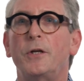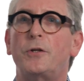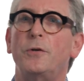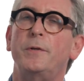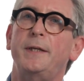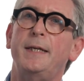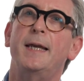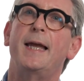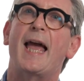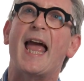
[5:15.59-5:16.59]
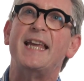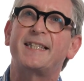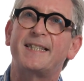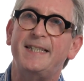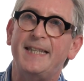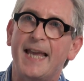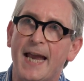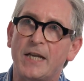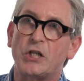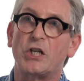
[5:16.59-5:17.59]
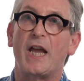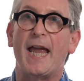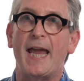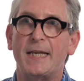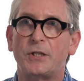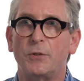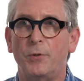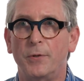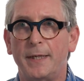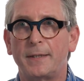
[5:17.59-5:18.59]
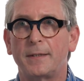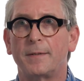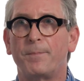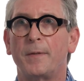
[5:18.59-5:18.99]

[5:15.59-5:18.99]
to the SDH-A subunit,